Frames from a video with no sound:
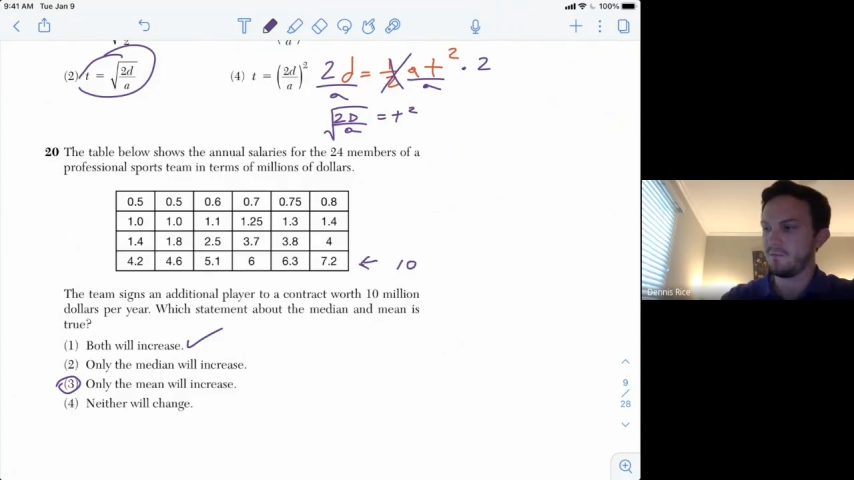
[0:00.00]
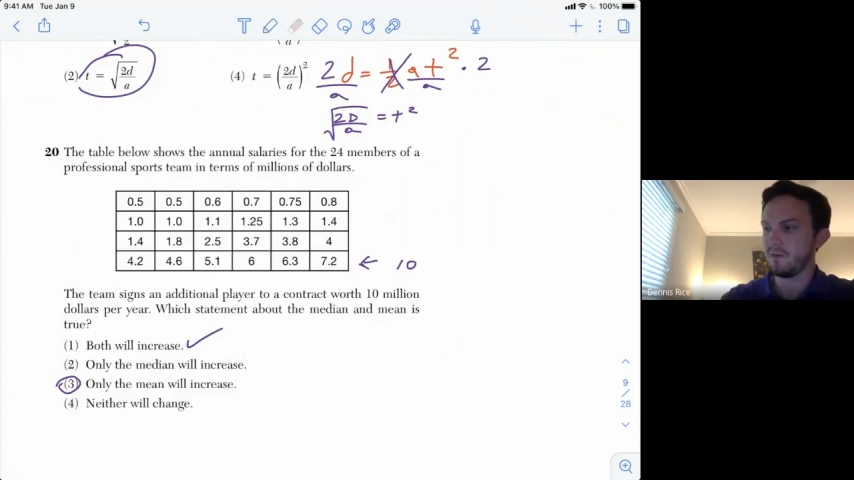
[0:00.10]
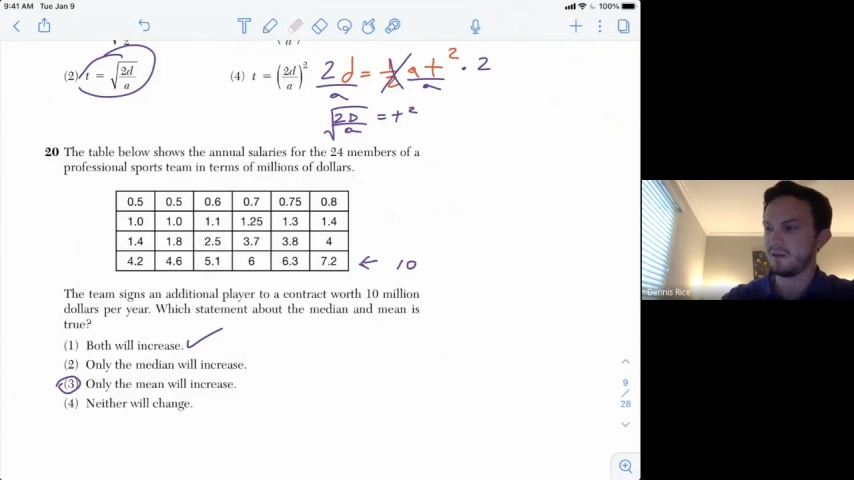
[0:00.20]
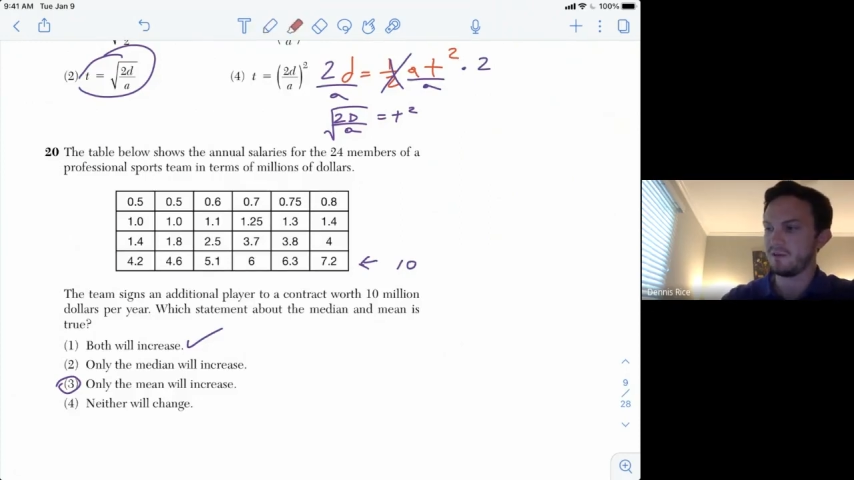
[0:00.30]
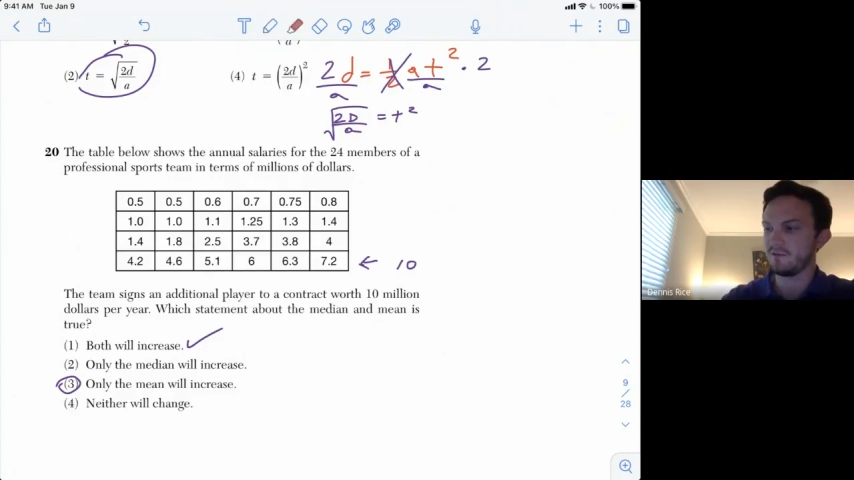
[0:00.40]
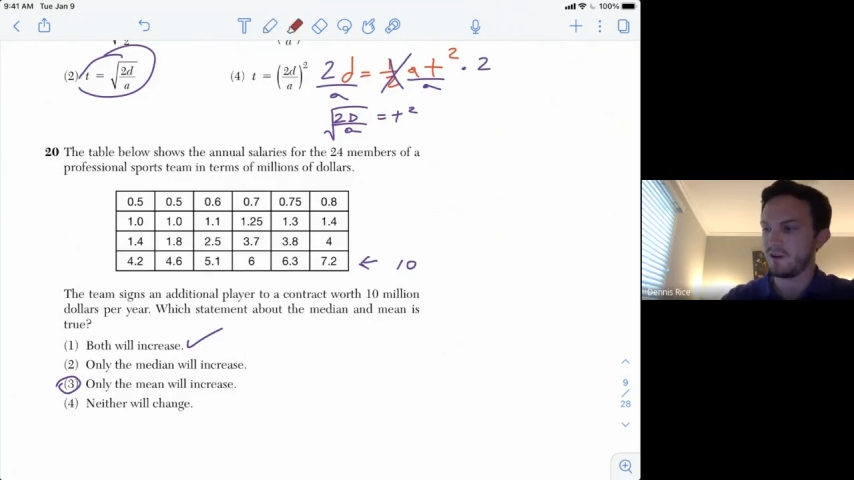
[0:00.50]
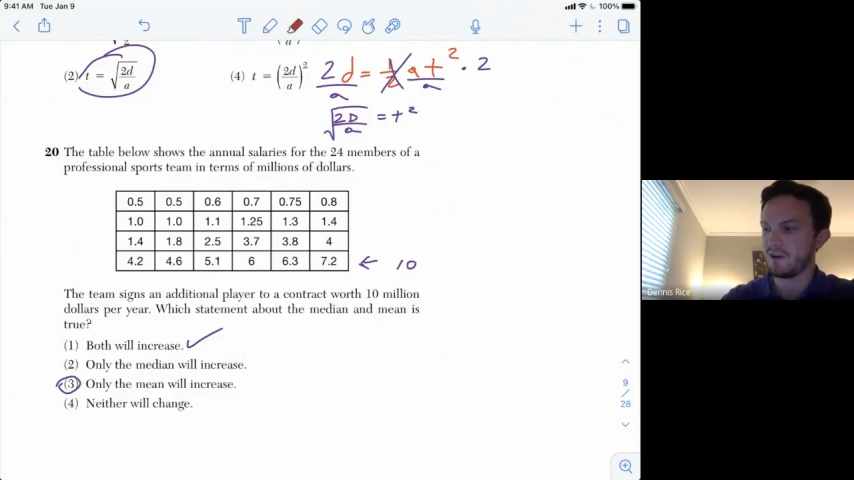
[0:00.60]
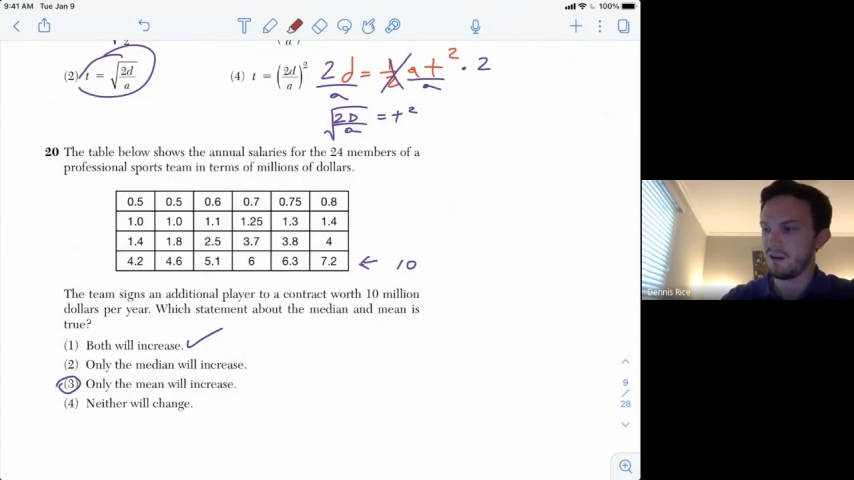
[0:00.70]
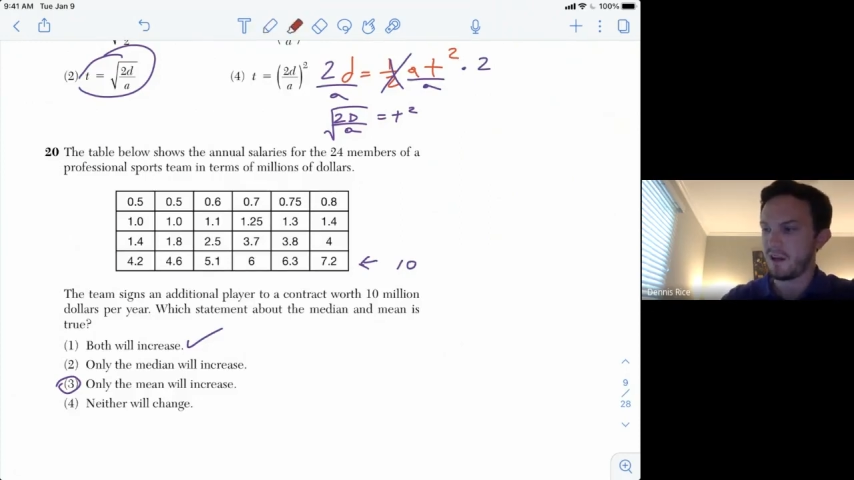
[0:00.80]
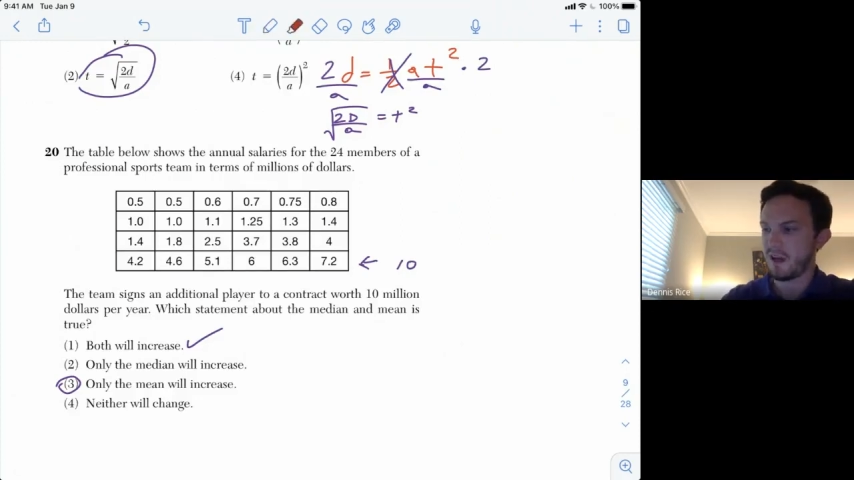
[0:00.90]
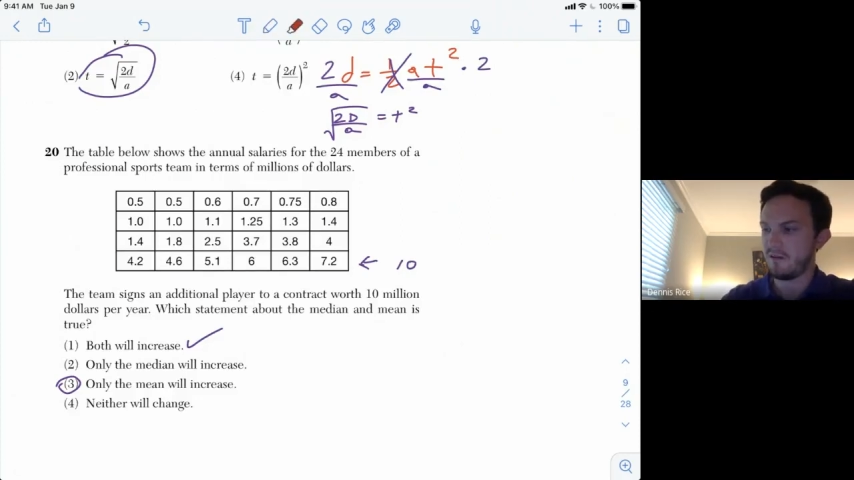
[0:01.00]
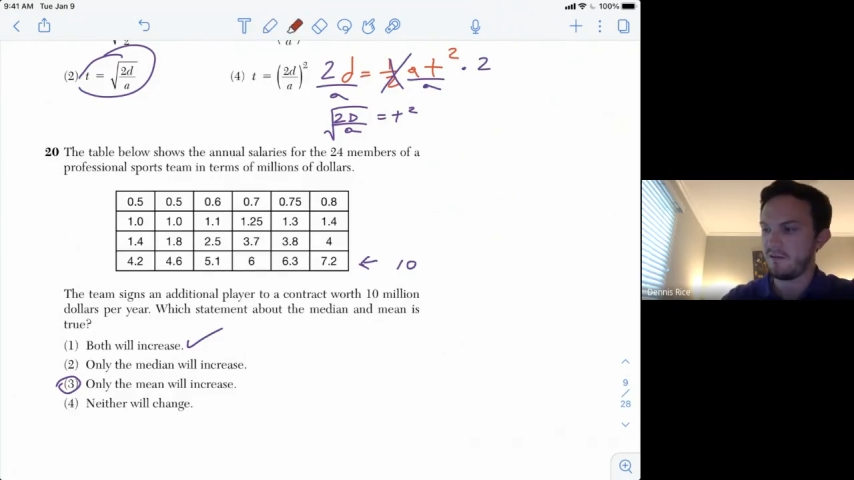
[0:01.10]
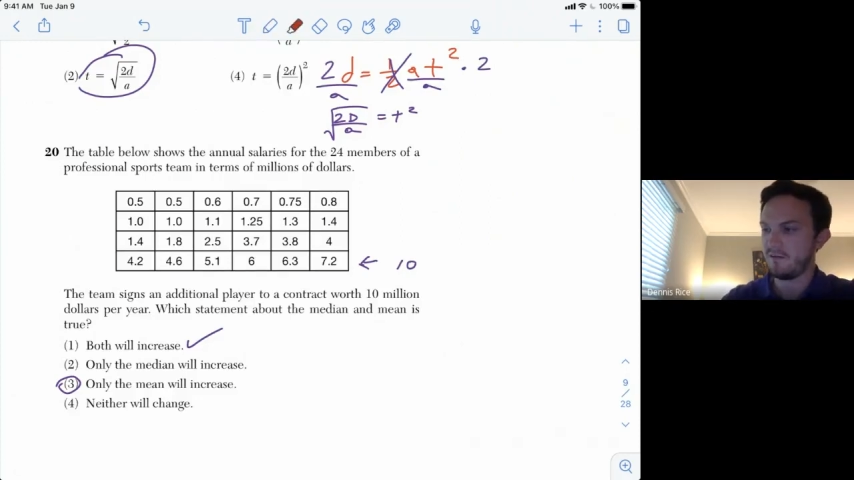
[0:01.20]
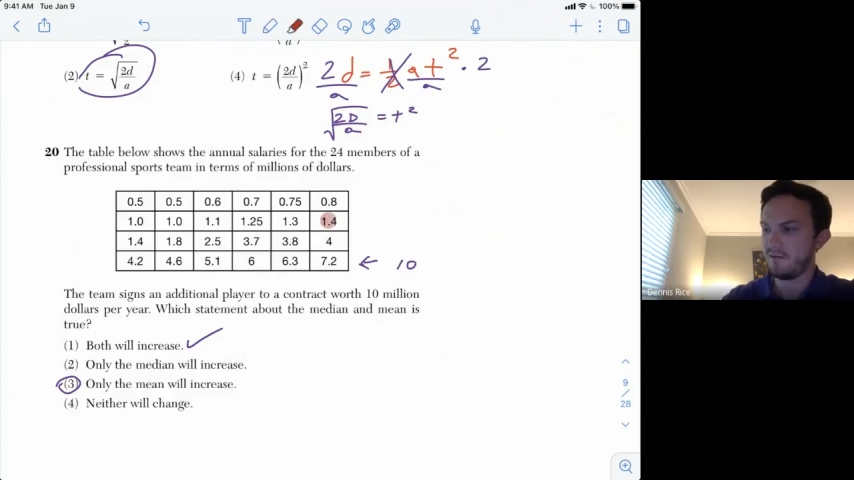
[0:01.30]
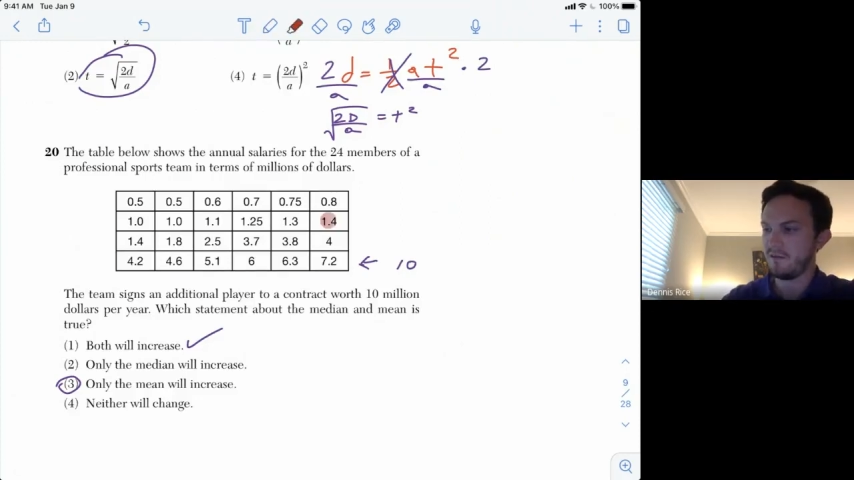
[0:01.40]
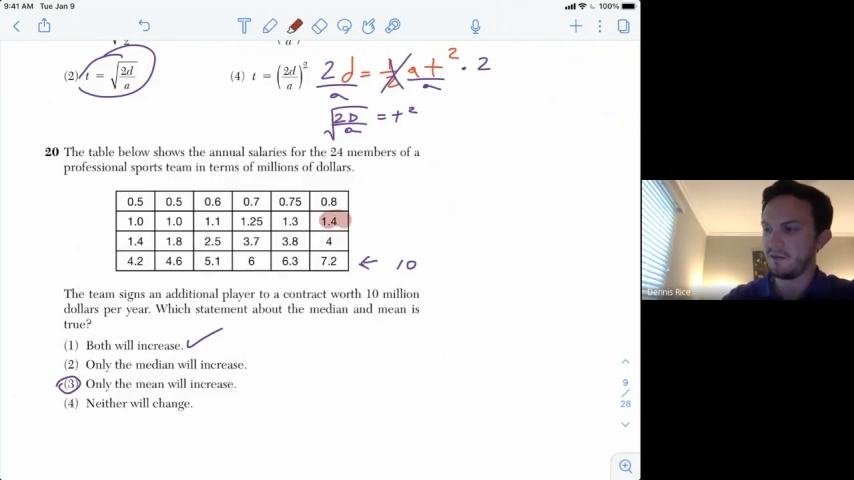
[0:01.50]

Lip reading: because right now